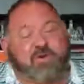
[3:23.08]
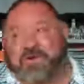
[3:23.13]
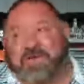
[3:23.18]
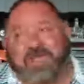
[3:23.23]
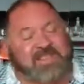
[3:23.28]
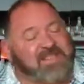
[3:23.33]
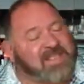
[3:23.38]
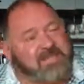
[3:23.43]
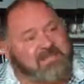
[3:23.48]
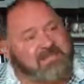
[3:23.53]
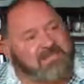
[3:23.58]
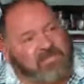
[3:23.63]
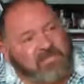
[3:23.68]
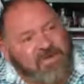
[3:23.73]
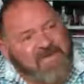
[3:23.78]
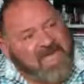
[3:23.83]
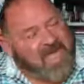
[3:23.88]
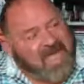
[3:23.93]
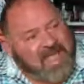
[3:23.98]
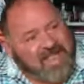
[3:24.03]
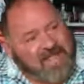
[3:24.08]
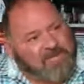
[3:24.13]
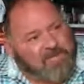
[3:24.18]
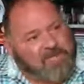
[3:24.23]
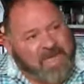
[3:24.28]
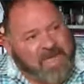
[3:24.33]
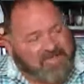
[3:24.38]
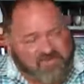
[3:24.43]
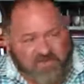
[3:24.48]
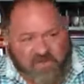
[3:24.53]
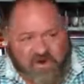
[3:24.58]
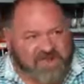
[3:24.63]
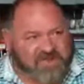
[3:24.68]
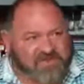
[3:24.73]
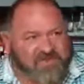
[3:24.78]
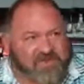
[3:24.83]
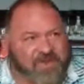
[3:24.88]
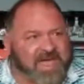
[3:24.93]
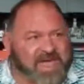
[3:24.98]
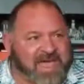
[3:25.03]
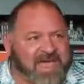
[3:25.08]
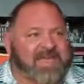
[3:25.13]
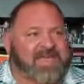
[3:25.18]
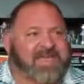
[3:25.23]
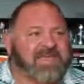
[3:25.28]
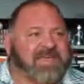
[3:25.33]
but we didn't, we hadn't made 22 yet.